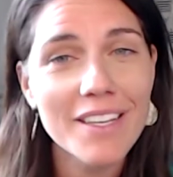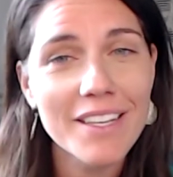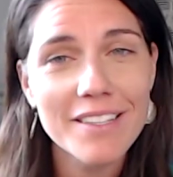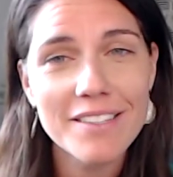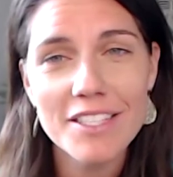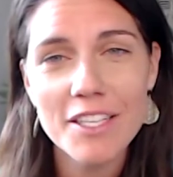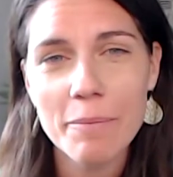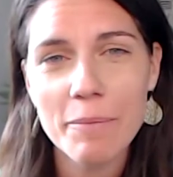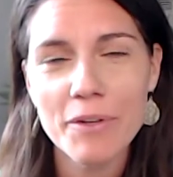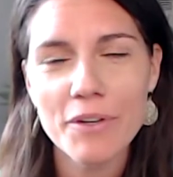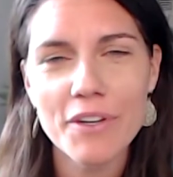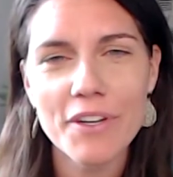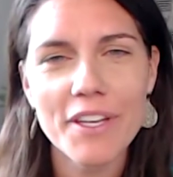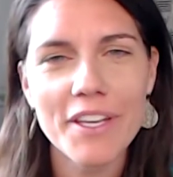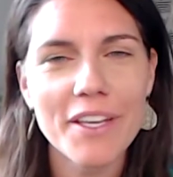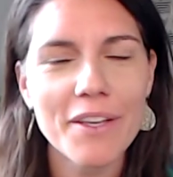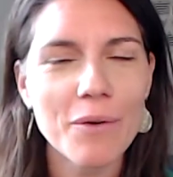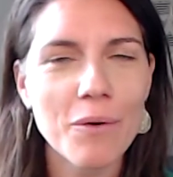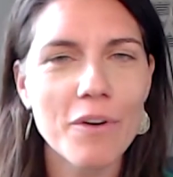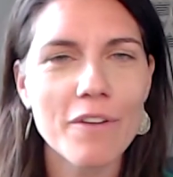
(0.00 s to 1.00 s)
Kids
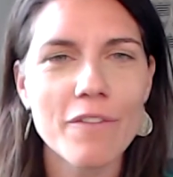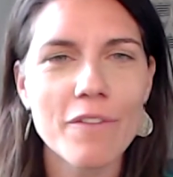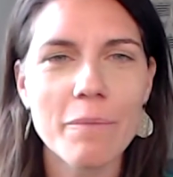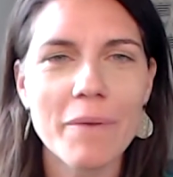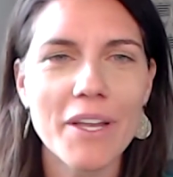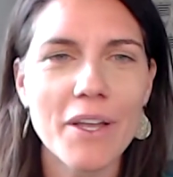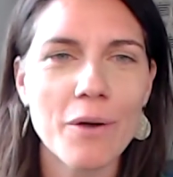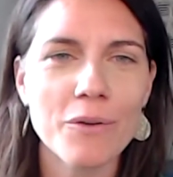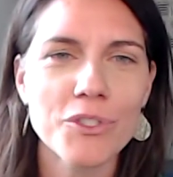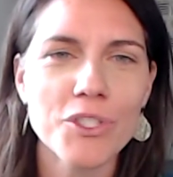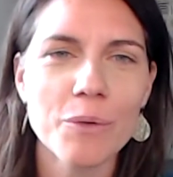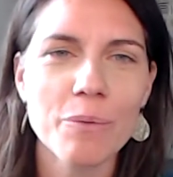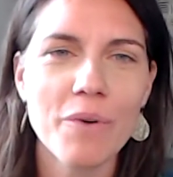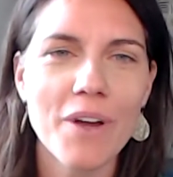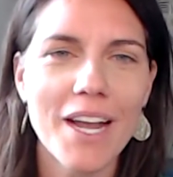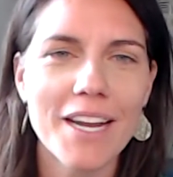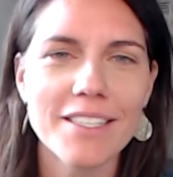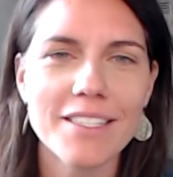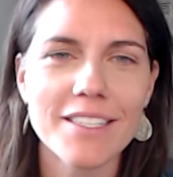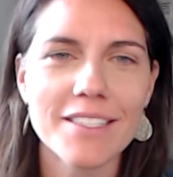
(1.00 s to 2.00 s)
community or from my coaching
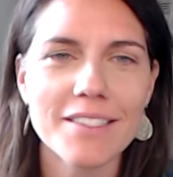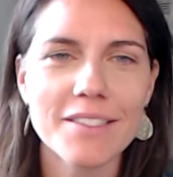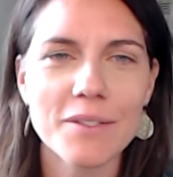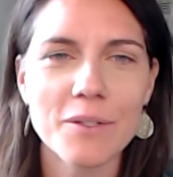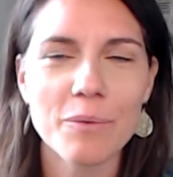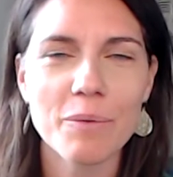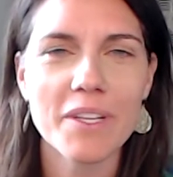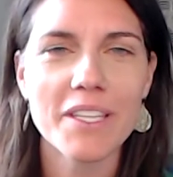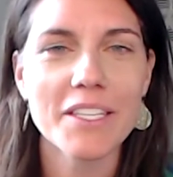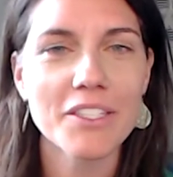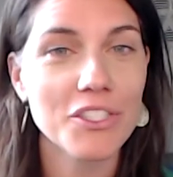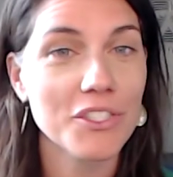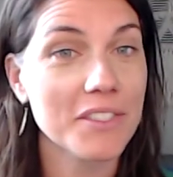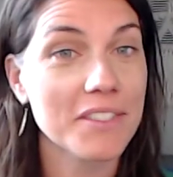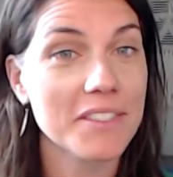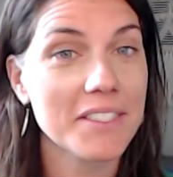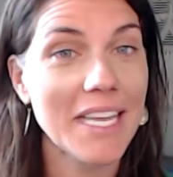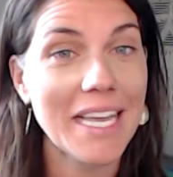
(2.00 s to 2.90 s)
practice or really just